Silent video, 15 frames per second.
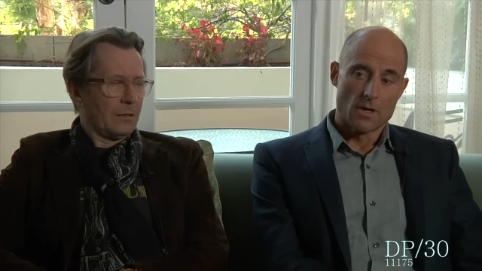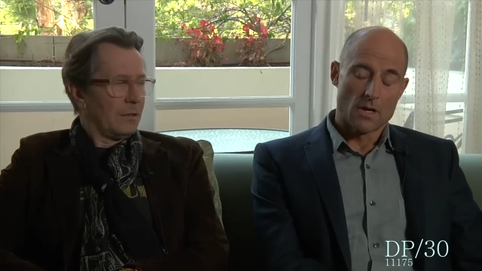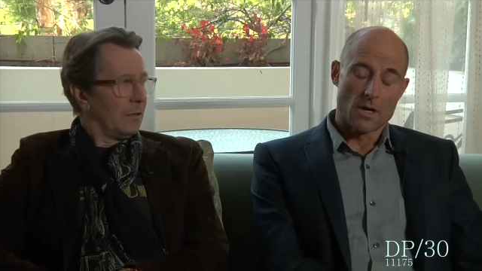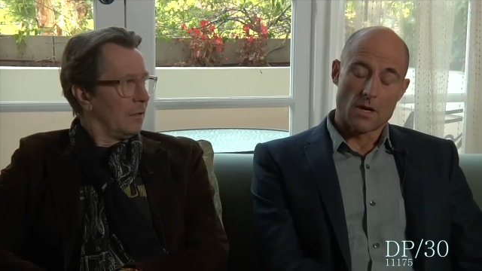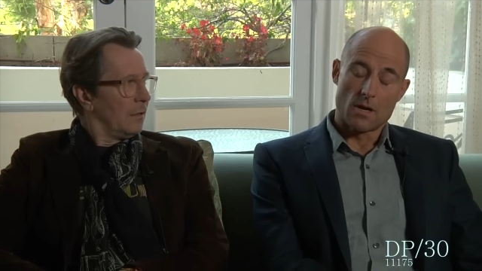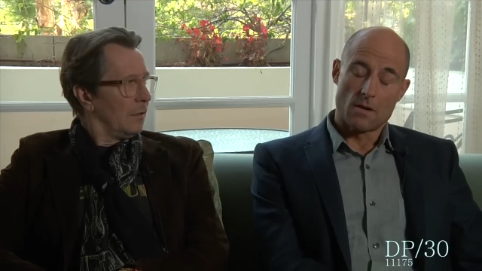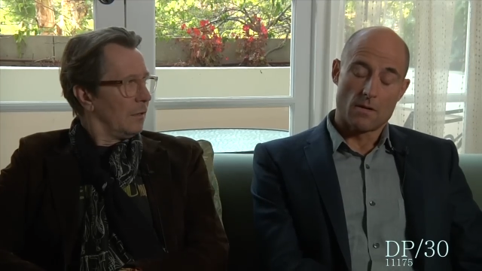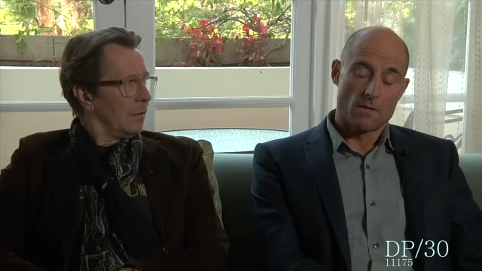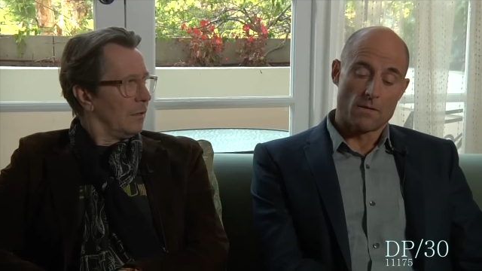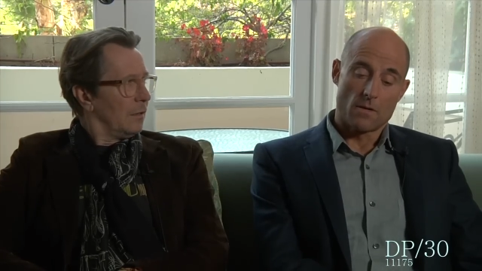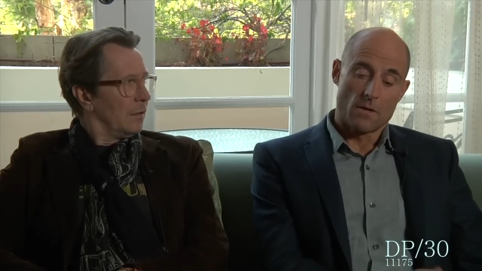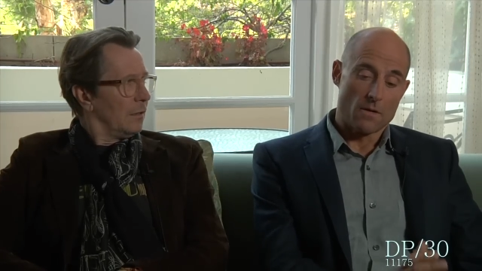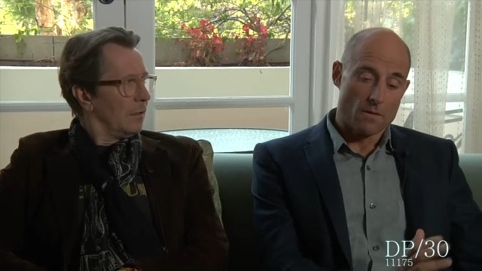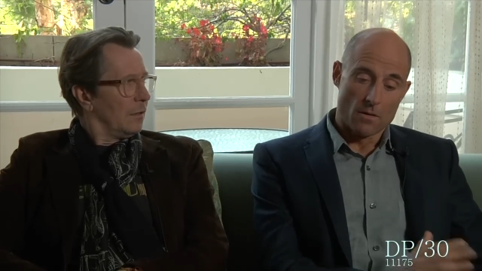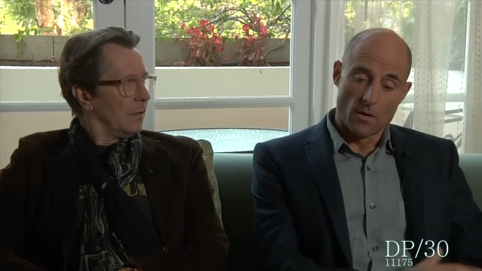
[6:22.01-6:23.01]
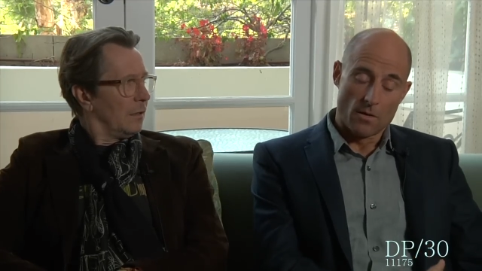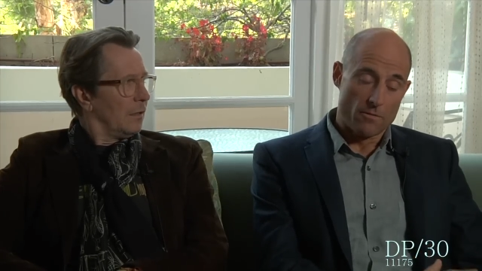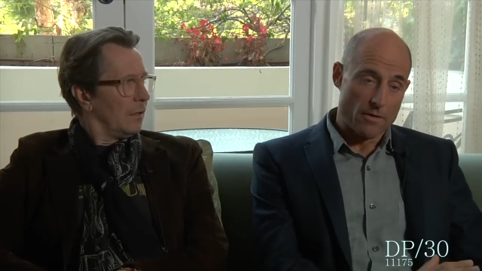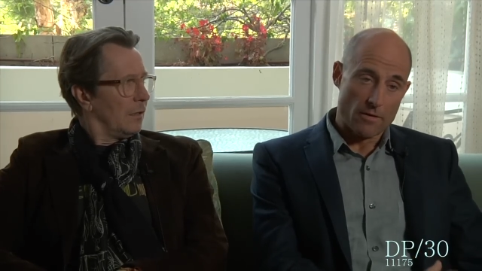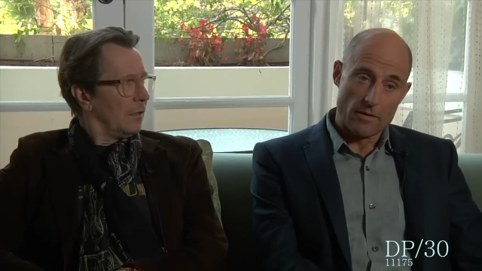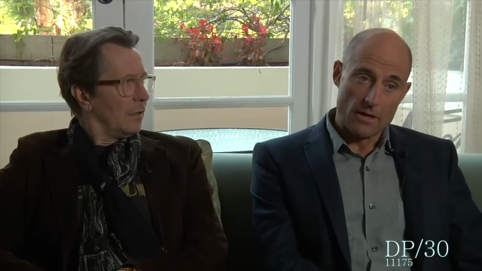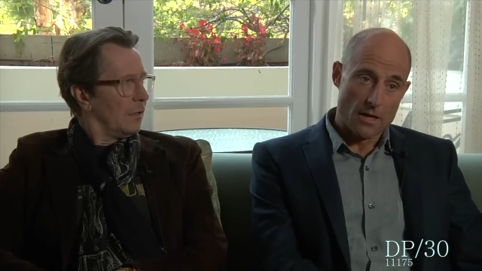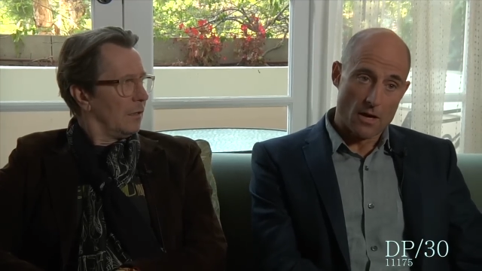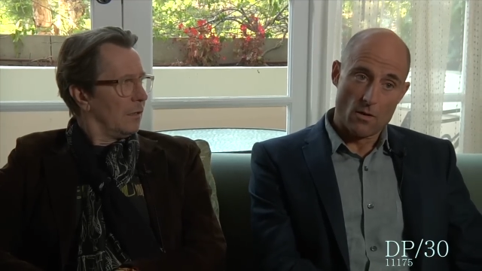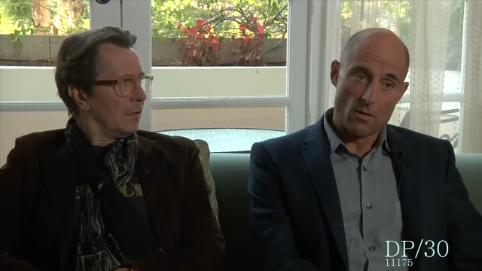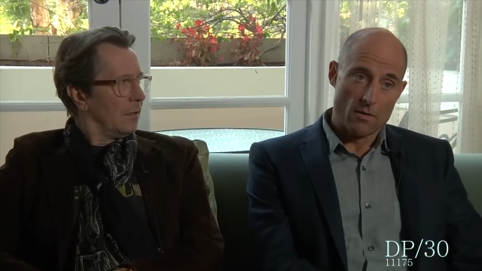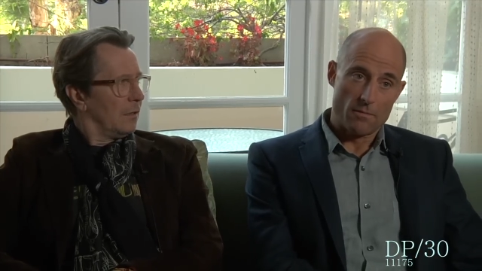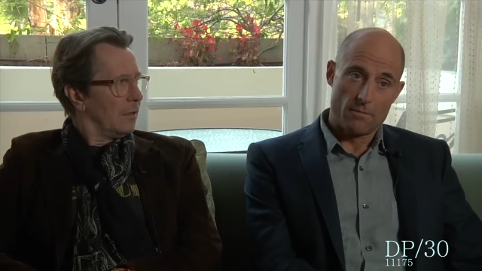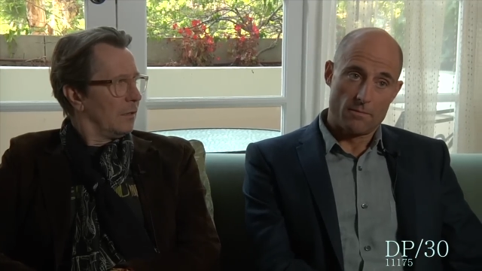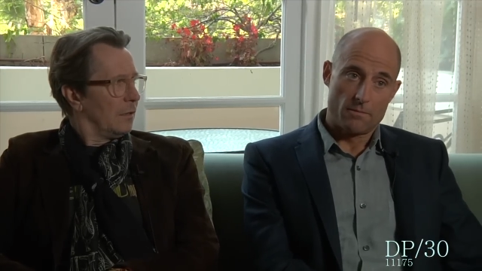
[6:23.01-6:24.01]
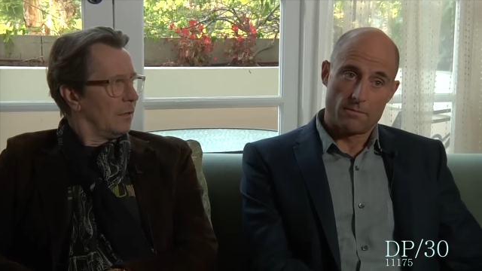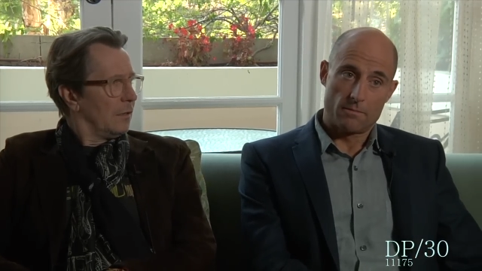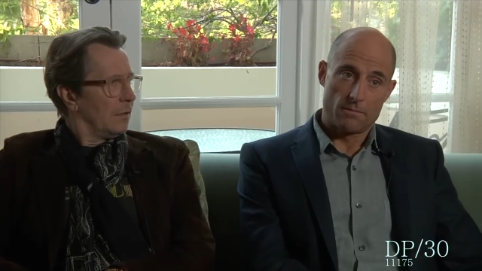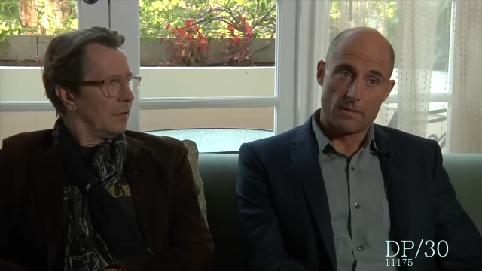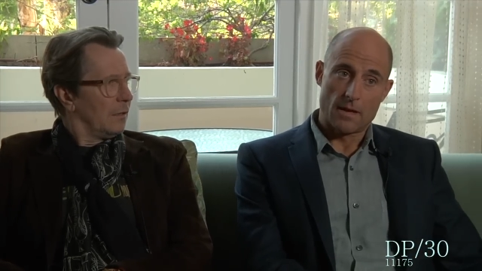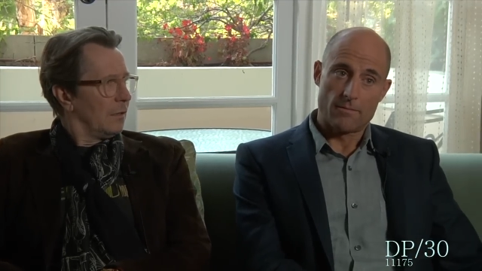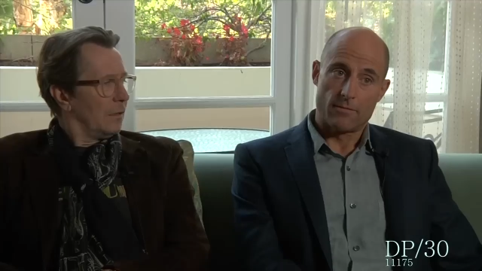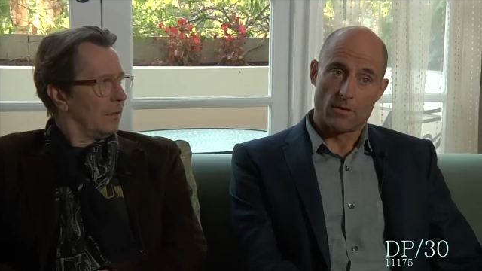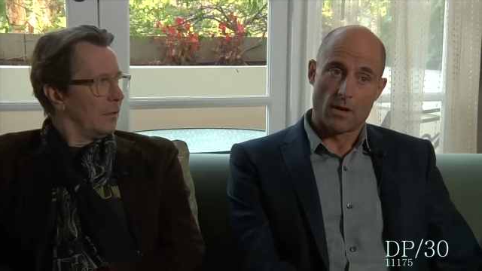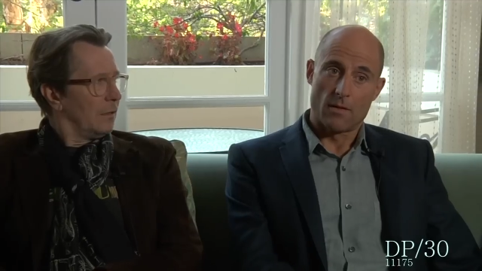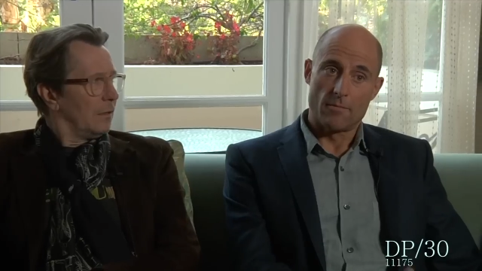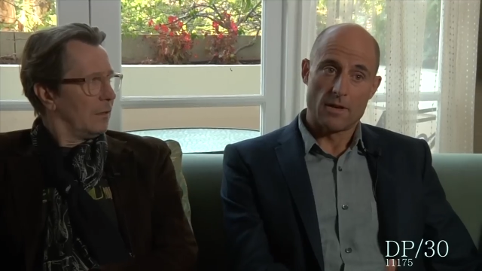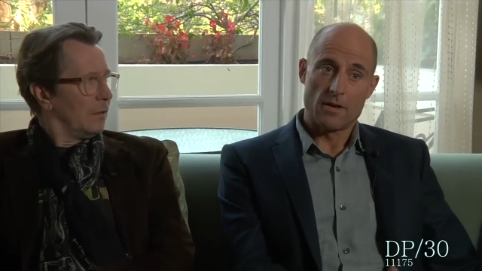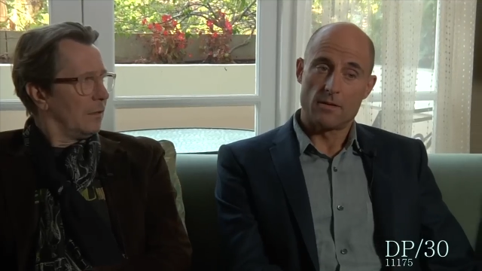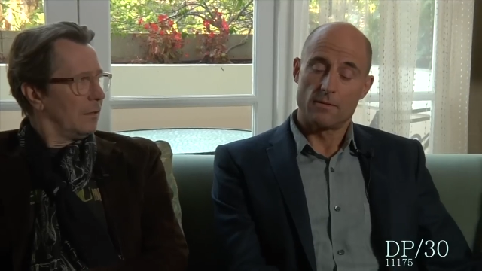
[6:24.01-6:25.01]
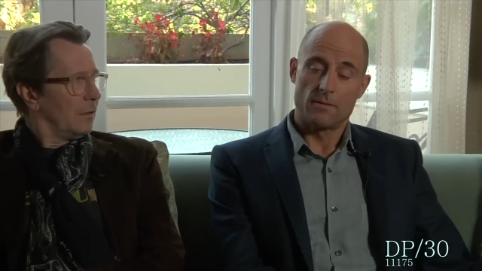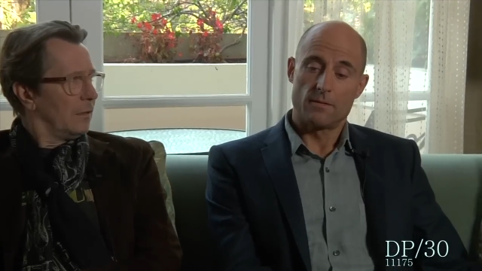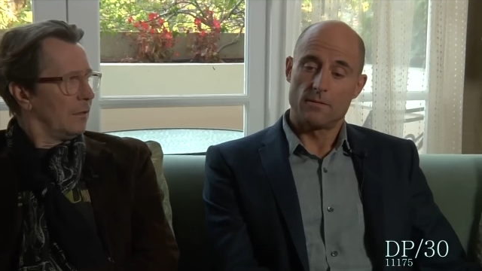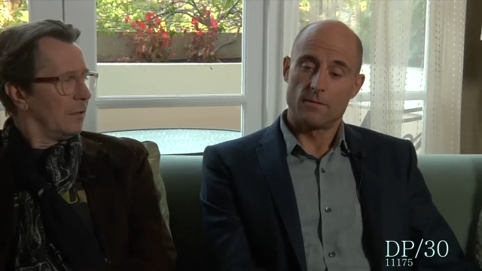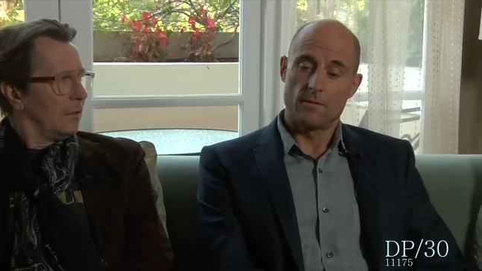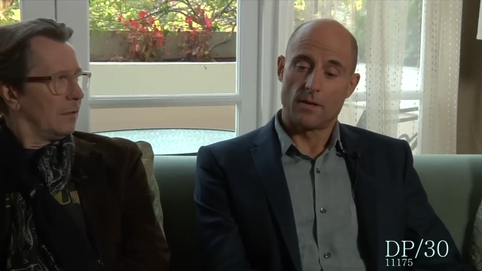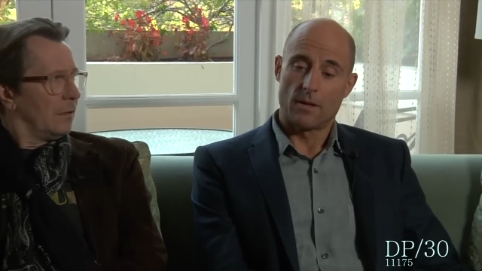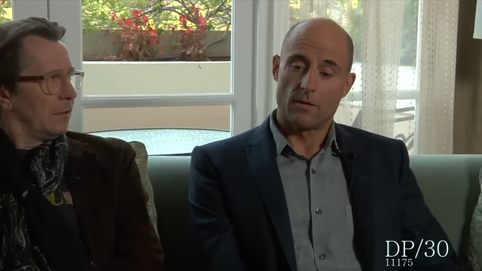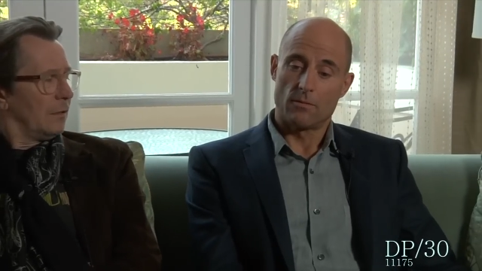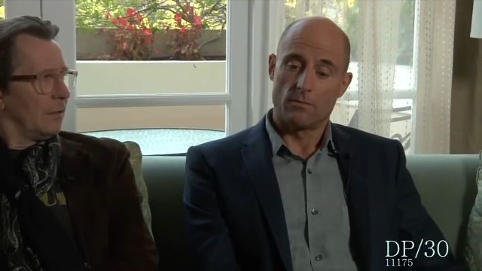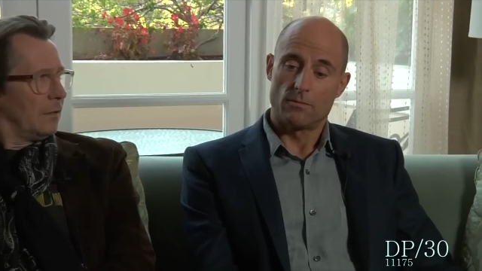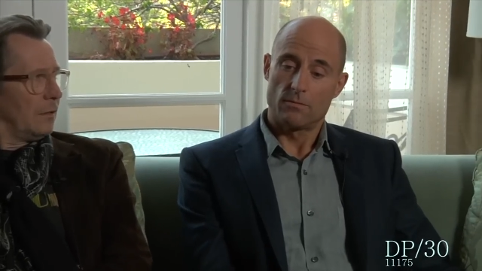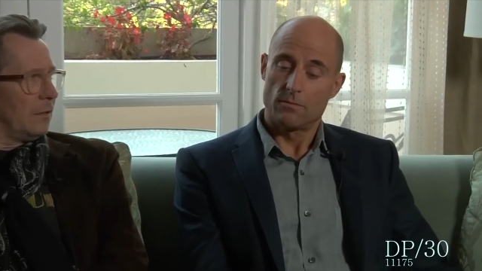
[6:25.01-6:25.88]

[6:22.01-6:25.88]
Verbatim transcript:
Speaker 1: uh, on a very lower level. I mean, you know,